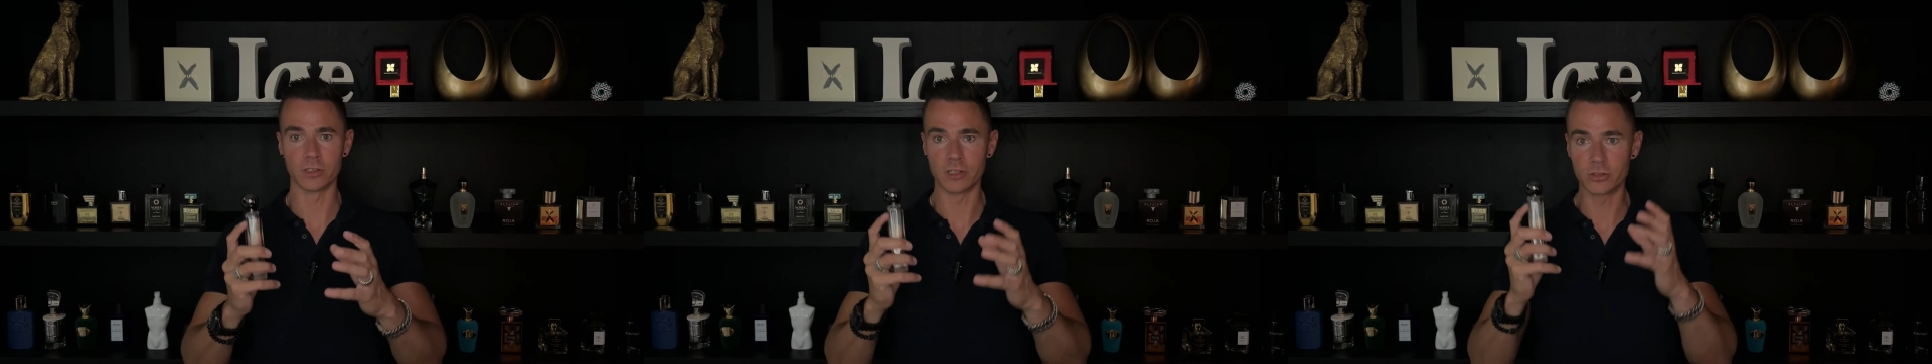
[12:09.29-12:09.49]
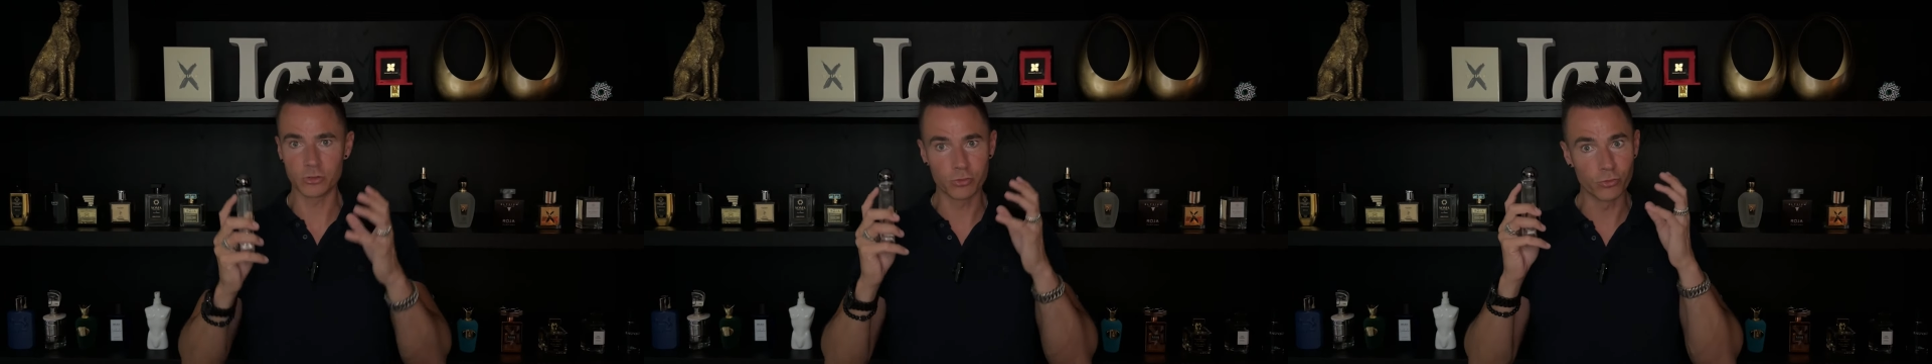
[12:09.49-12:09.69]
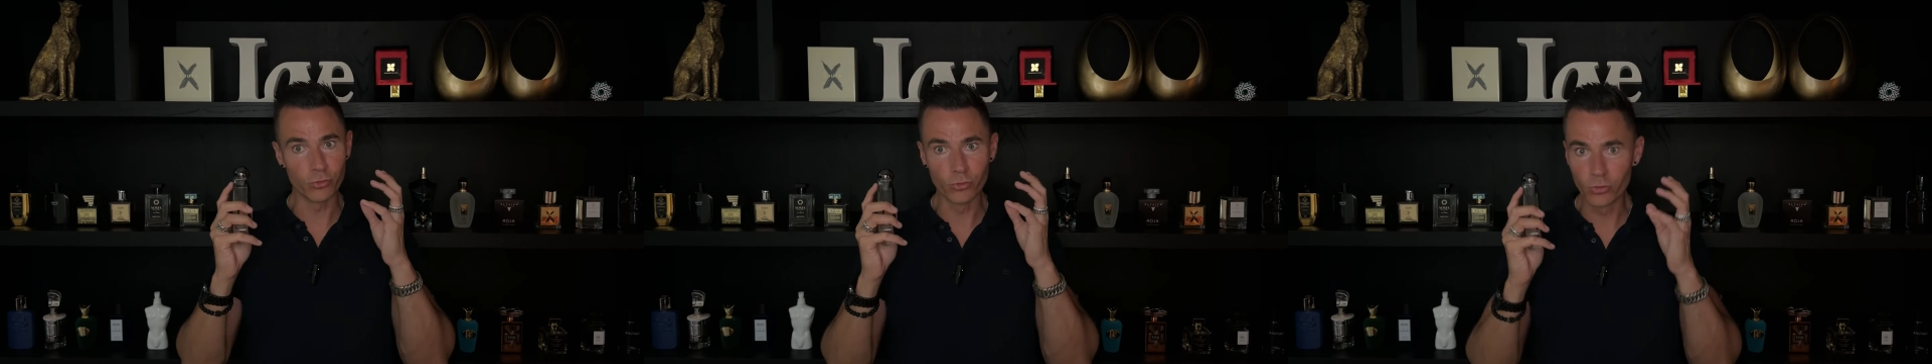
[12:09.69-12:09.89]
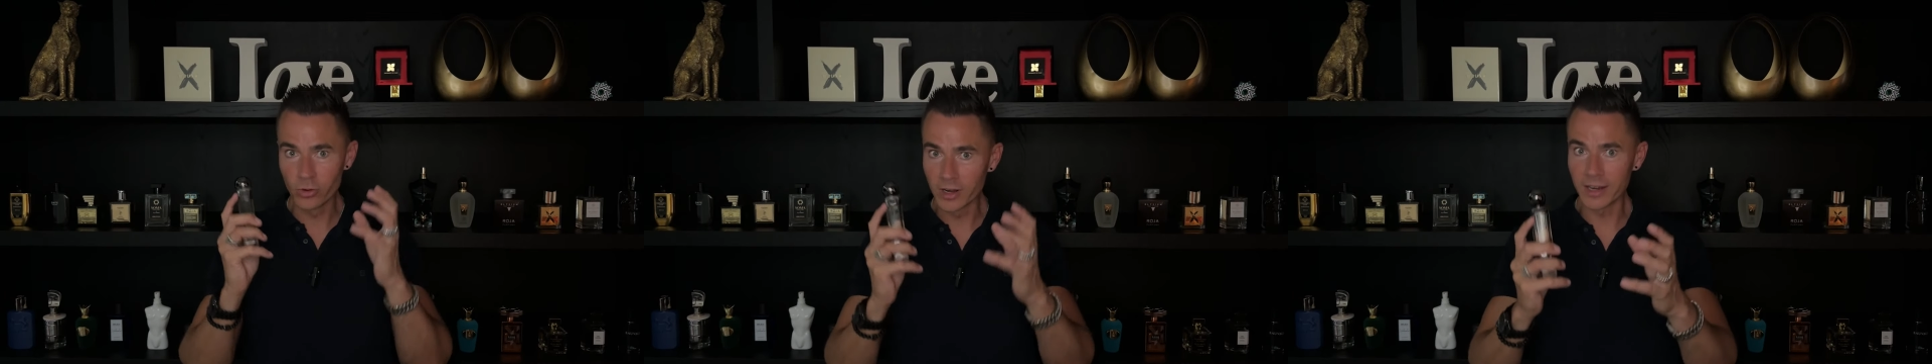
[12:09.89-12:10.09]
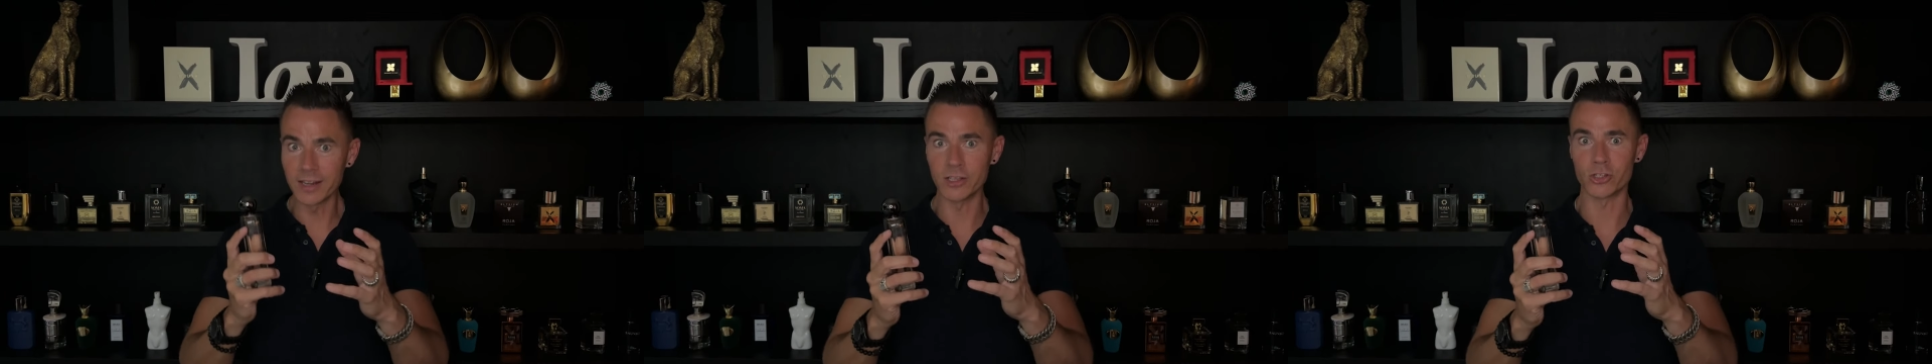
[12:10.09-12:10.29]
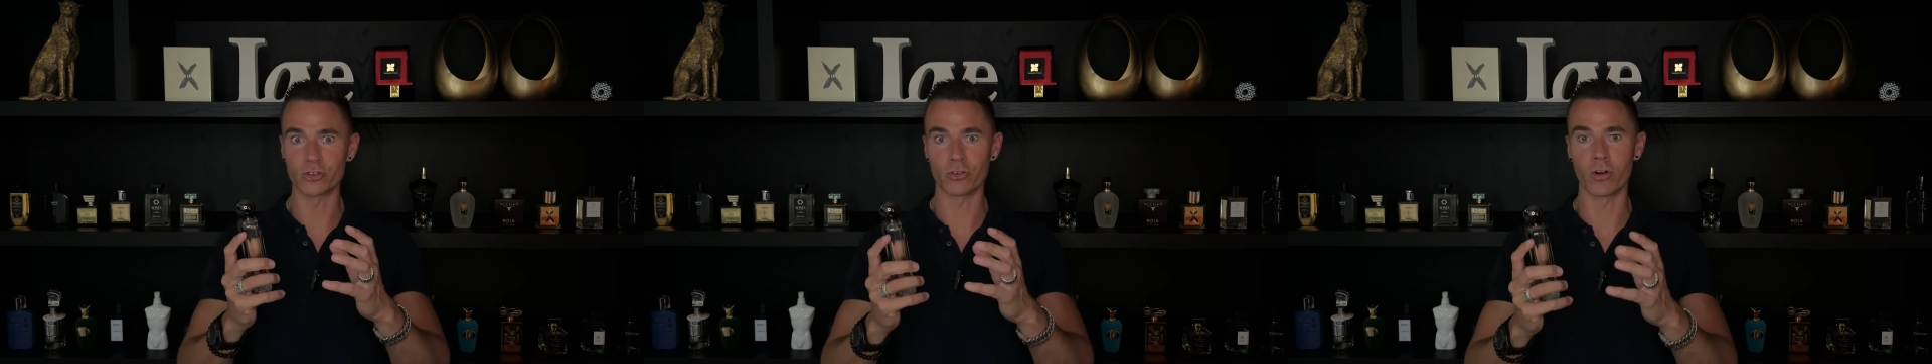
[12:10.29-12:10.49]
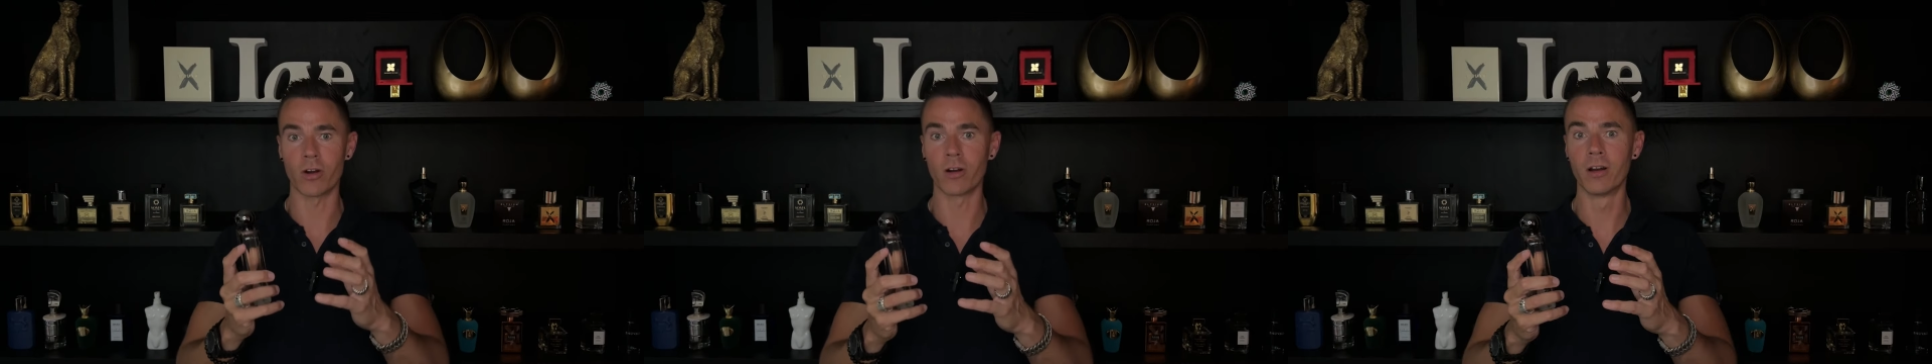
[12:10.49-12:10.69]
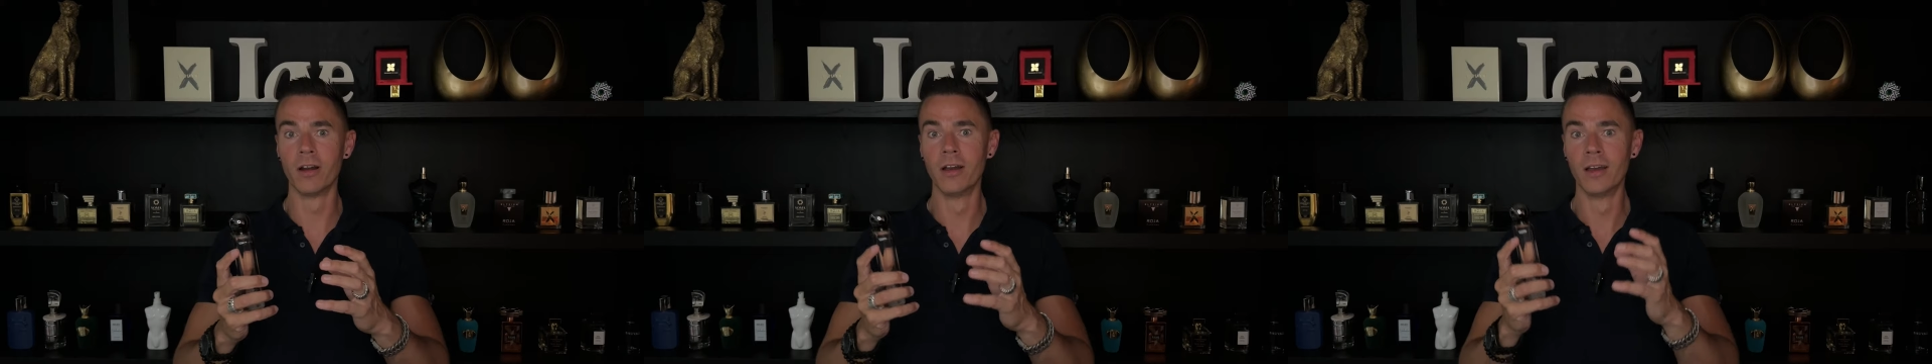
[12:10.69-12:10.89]
It's really
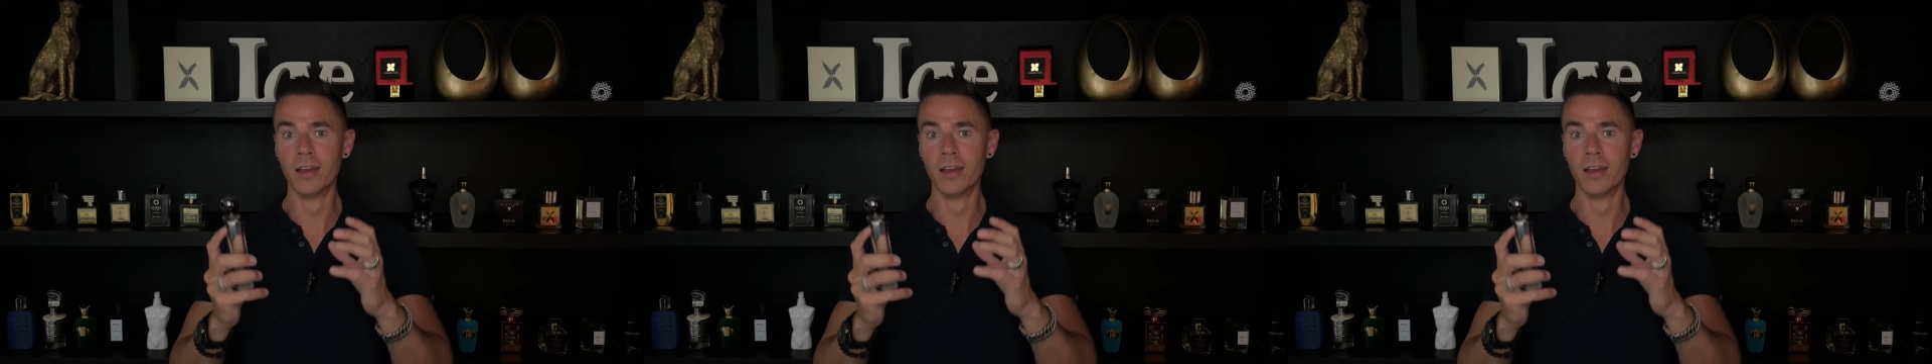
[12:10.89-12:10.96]
strong.